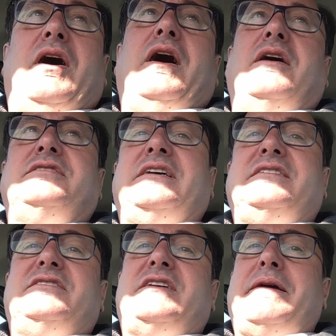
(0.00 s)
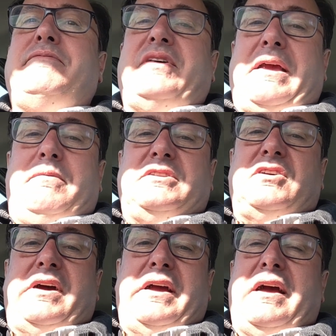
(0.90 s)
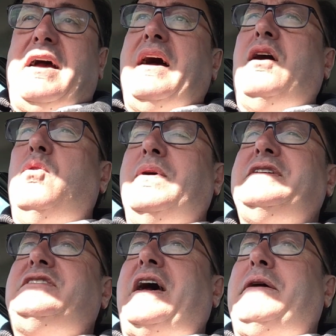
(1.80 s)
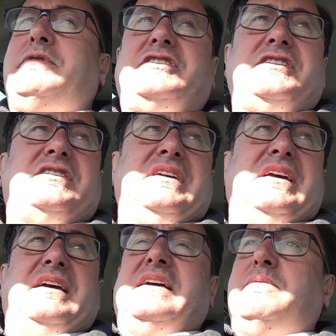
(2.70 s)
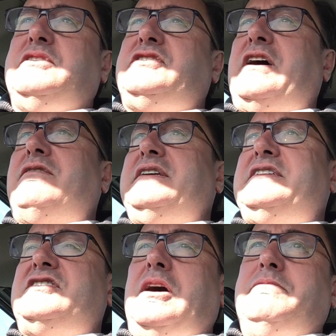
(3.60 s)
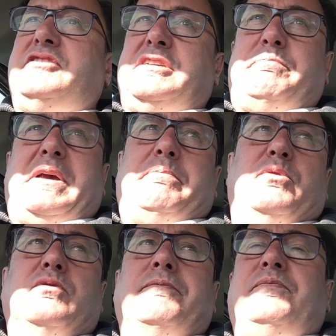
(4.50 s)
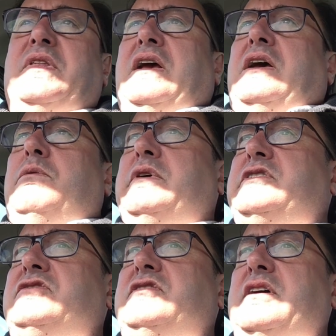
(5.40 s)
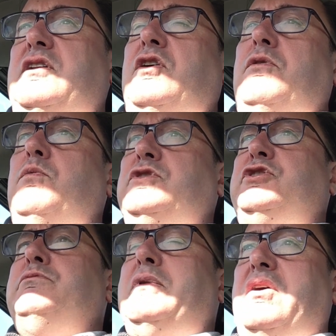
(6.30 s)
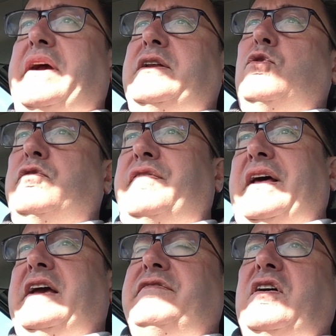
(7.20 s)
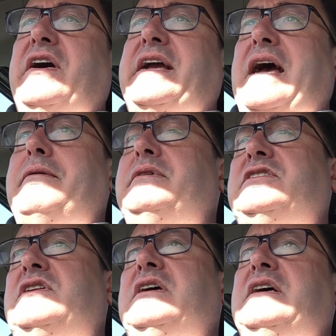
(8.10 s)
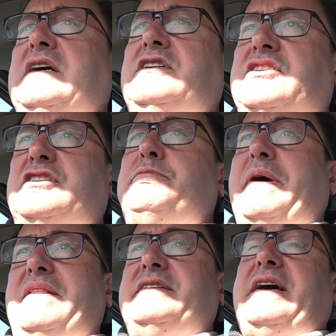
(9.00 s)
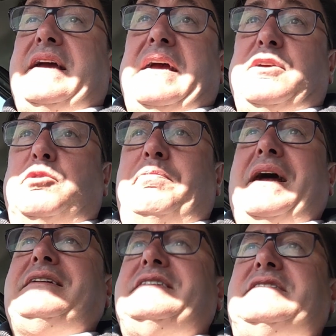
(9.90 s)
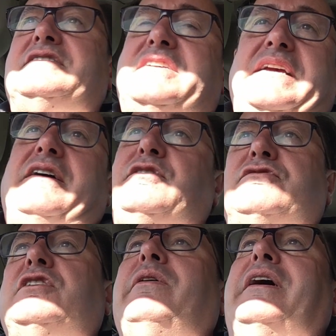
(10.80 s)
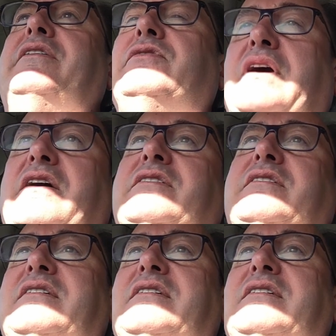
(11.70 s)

I, I said the same thing which I always say, which is, which totally disarms these people, which is that look, would you mind awfully if I came and just spend the day at your practice and see how you do it. You know,